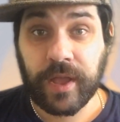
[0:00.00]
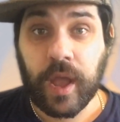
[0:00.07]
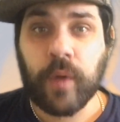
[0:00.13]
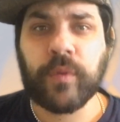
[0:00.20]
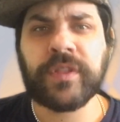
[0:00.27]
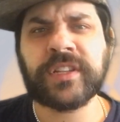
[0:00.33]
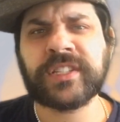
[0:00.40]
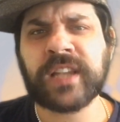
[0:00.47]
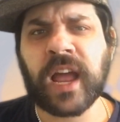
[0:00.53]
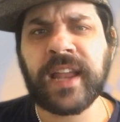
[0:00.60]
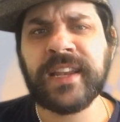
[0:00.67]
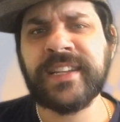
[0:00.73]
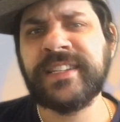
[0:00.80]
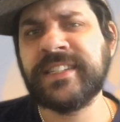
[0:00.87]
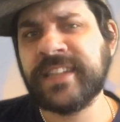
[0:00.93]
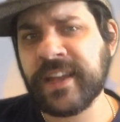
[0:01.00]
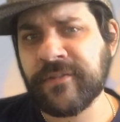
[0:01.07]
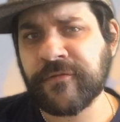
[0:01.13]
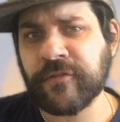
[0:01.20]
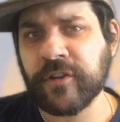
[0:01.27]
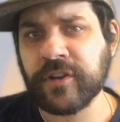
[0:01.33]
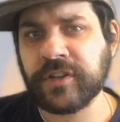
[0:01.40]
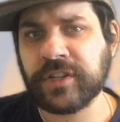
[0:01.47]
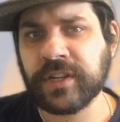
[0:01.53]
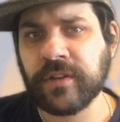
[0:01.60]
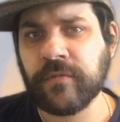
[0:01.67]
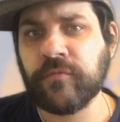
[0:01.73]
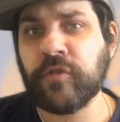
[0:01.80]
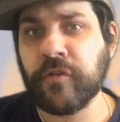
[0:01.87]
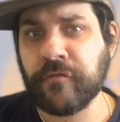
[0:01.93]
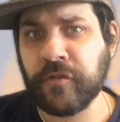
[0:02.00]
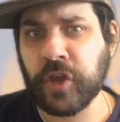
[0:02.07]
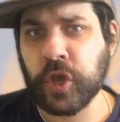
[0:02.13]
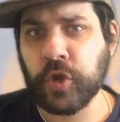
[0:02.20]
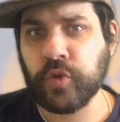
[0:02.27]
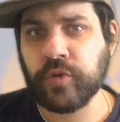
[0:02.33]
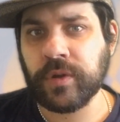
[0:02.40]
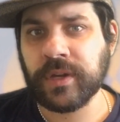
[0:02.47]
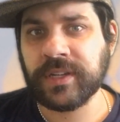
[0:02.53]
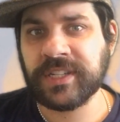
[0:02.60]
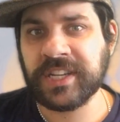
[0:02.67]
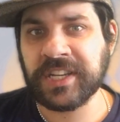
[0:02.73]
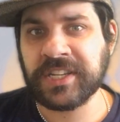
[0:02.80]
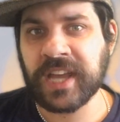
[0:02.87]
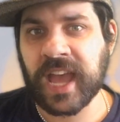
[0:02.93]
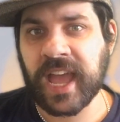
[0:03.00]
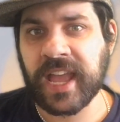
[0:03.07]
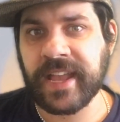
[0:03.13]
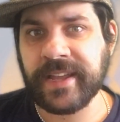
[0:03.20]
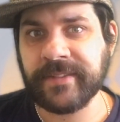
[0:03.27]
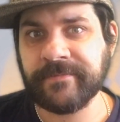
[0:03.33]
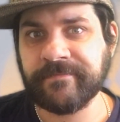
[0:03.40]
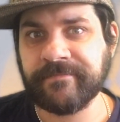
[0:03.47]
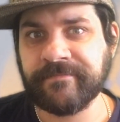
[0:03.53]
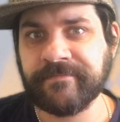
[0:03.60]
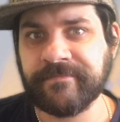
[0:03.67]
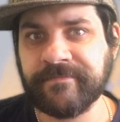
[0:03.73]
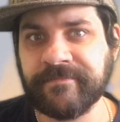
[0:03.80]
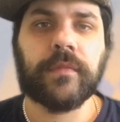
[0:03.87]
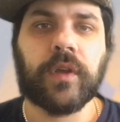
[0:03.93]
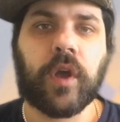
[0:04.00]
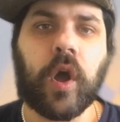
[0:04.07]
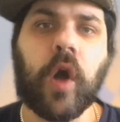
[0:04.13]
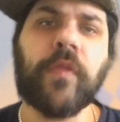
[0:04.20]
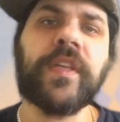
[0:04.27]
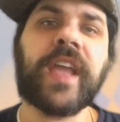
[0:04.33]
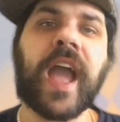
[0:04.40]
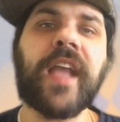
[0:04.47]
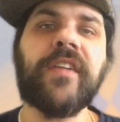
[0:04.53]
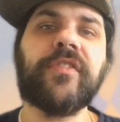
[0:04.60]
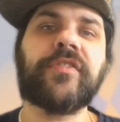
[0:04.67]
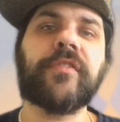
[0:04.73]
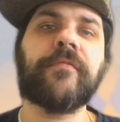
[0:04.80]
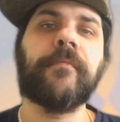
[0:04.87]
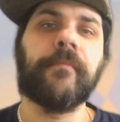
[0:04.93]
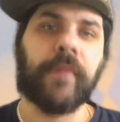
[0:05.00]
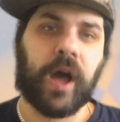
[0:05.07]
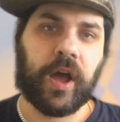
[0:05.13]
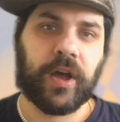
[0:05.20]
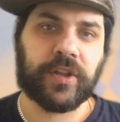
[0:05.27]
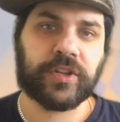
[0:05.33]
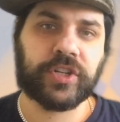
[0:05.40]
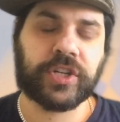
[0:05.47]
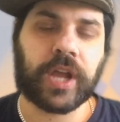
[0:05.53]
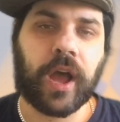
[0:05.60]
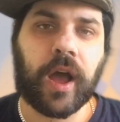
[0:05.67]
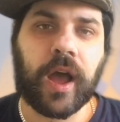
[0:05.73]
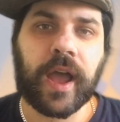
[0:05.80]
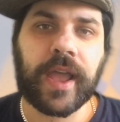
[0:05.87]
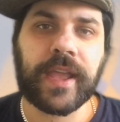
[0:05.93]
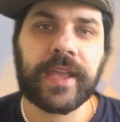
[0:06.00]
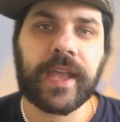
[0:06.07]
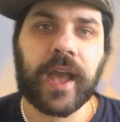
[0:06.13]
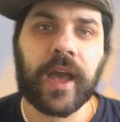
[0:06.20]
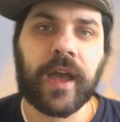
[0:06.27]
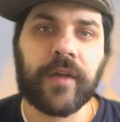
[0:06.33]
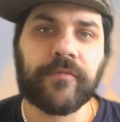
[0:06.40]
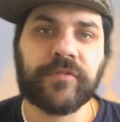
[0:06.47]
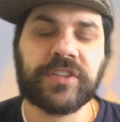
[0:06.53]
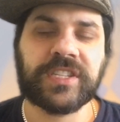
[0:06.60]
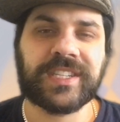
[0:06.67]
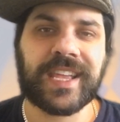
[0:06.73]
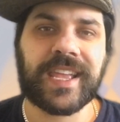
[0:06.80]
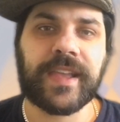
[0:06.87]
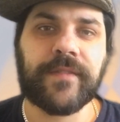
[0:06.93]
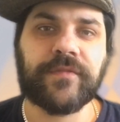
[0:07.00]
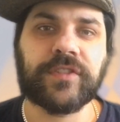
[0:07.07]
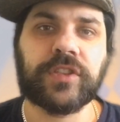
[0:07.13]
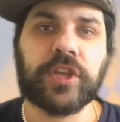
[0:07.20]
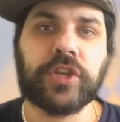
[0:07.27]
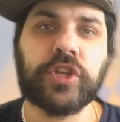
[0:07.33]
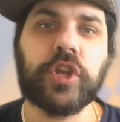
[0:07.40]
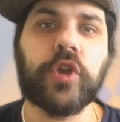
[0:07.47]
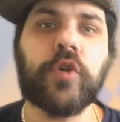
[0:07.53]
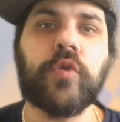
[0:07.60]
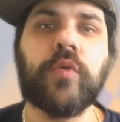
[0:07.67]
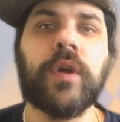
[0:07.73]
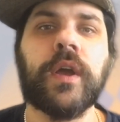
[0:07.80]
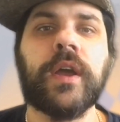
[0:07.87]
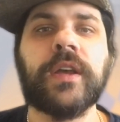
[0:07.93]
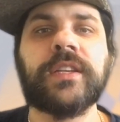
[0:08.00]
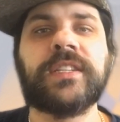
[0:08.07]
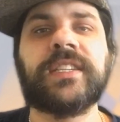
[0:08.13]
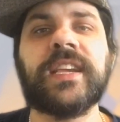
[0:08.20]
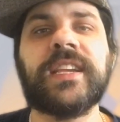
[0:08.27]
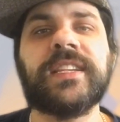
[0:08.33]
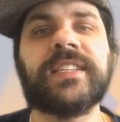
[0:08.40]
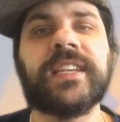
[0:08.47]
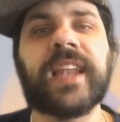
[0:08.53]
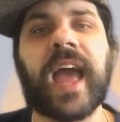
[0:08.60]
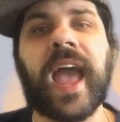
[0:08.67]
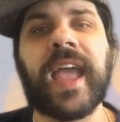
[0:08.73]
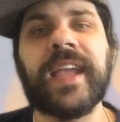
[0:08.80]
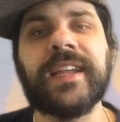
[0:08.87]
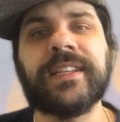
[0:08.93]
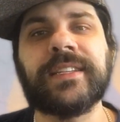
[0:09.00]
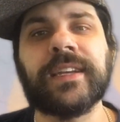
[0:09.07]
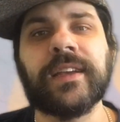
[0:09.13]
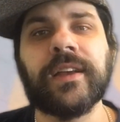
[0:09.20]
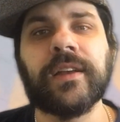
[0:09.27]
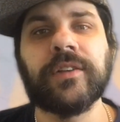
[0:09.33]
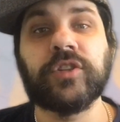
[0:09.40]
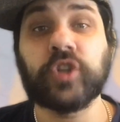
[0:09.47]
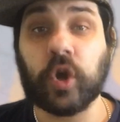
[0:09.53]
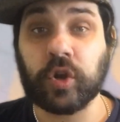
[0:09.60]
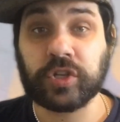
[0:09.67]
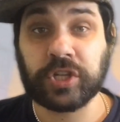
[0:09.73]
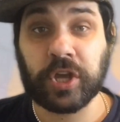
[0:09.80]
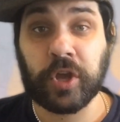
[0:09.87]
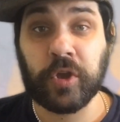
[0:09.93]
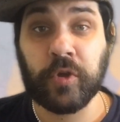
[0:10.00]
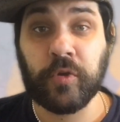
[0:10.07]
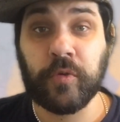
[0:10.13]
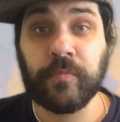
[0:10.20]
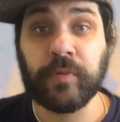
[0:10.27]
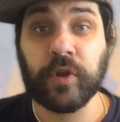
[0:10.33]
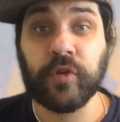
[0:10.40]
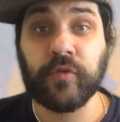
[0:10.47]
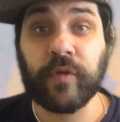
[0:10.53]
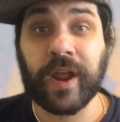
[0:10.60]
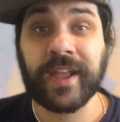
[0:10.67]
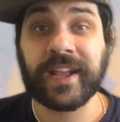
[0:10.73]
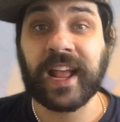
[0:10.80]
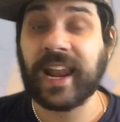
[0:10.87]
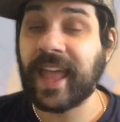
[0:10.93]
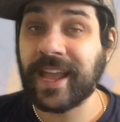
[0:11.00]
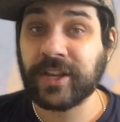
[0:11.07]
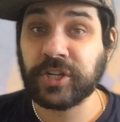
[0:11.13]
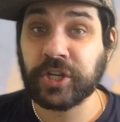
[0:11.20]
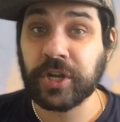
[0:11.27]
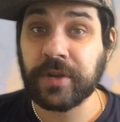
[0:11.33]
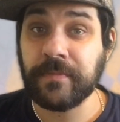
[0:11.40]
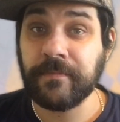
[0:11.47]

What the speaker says: with a slightly different review today. On the 8th of March I received the new Season 8 Doctor Who Blu-ray Collection.